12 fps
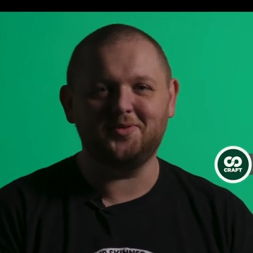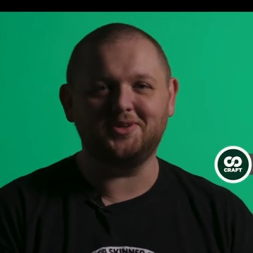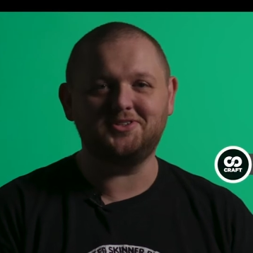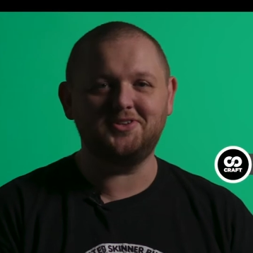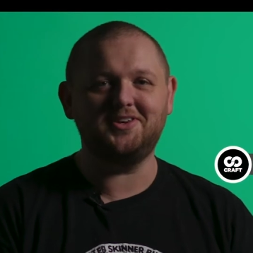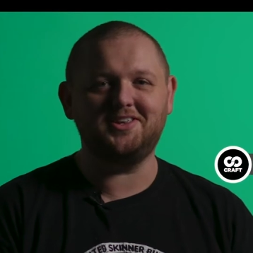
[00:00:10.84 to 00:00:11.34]

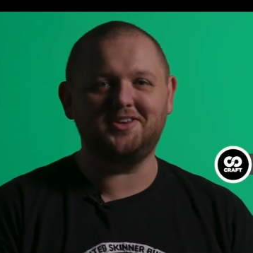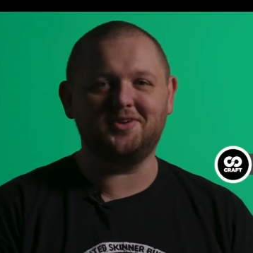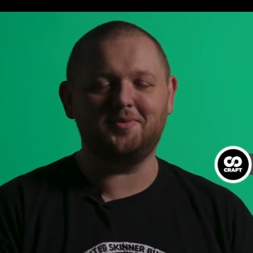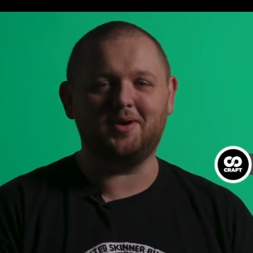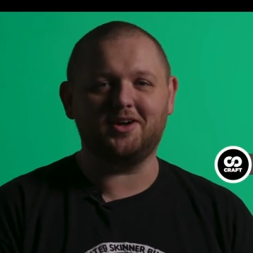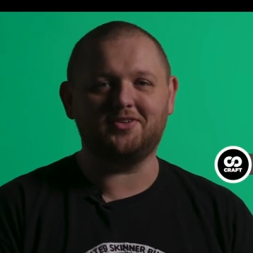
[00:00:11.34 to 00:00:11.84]
what you need to
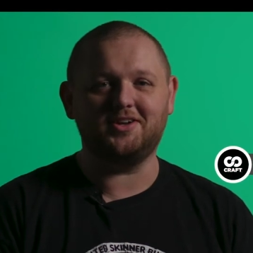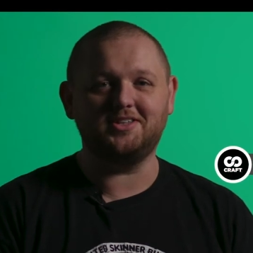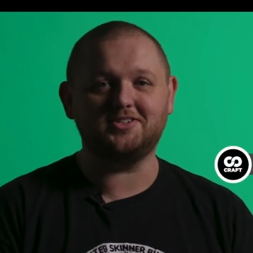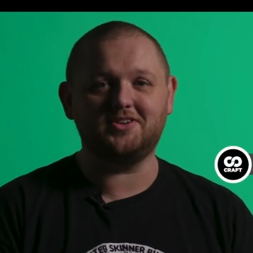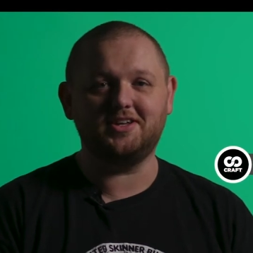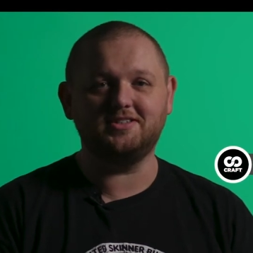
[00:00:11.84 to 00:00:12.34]
know about
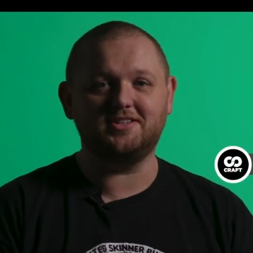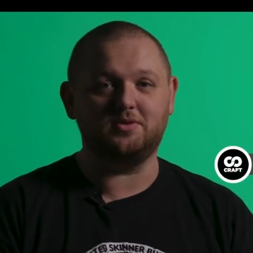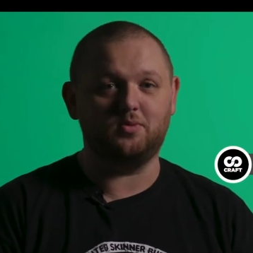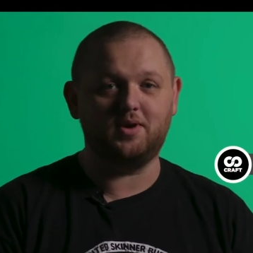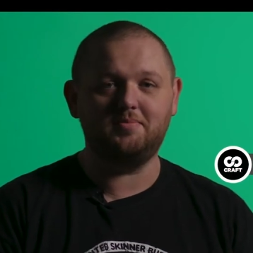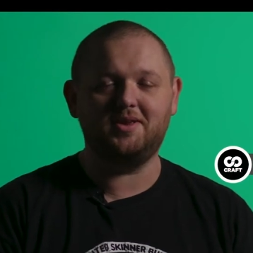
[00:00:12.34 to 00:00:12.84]
green screens
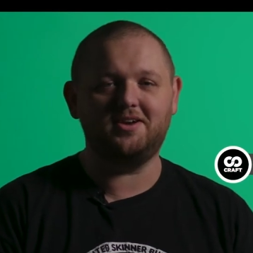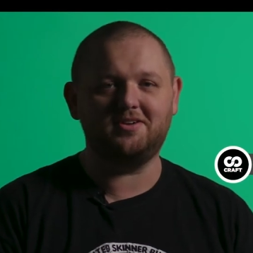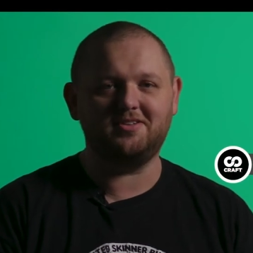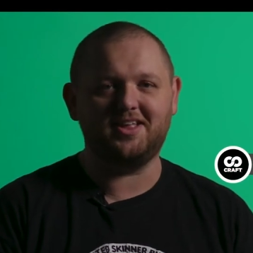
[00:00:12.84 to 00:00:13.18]
in 1 minute or